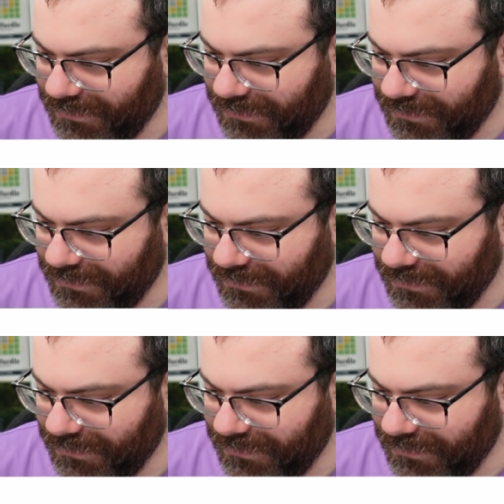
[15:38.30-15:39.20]

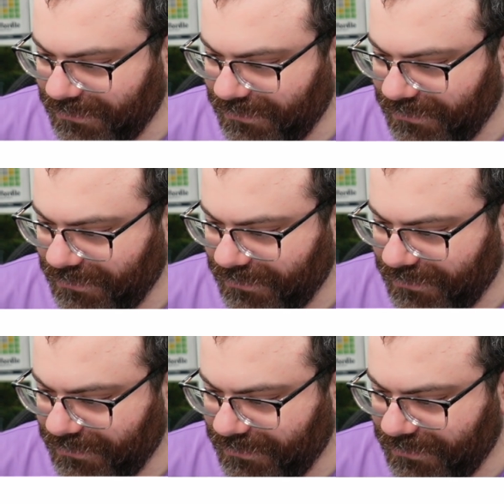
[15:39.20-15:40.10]

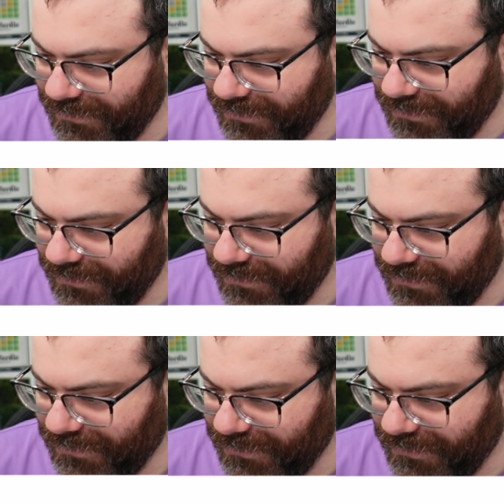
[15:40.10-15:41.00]

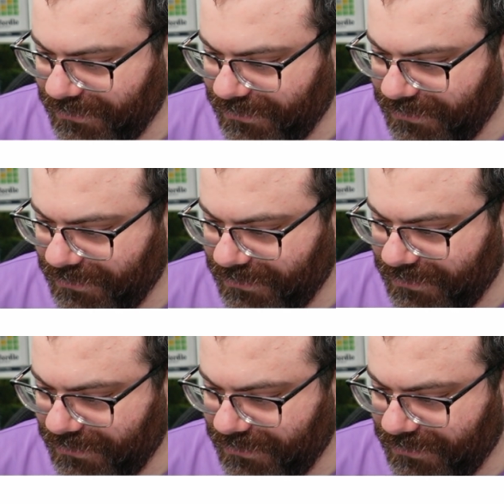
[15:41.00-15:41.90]

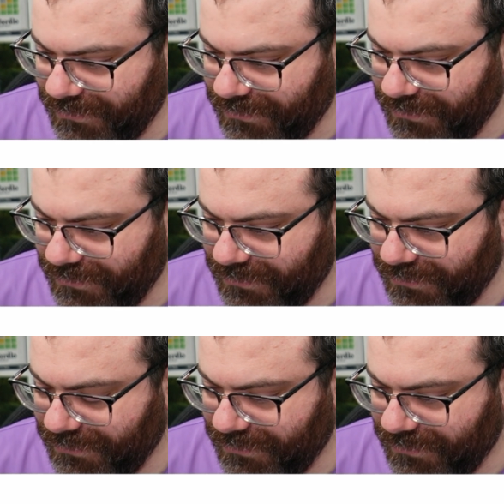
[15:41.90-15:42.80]

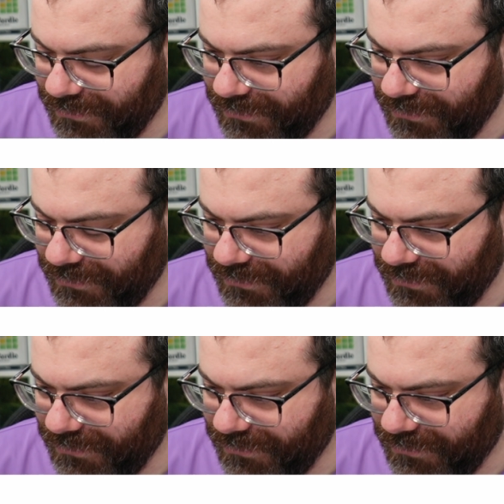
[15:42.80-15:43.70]

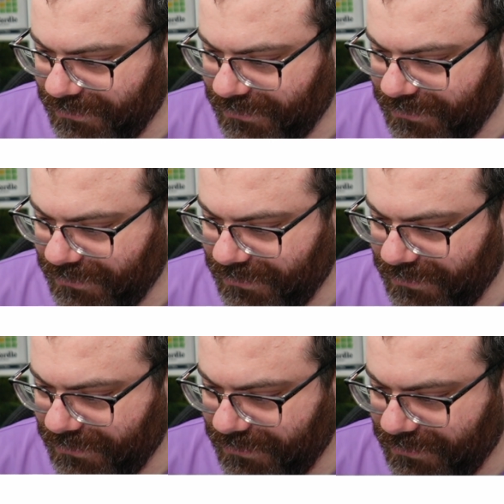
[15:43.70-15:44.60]

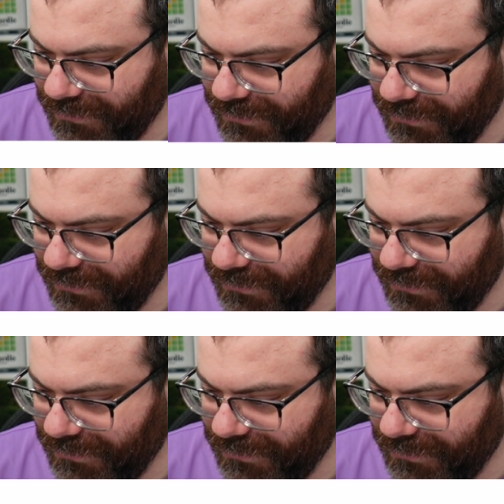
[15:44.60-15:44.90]
[no speech]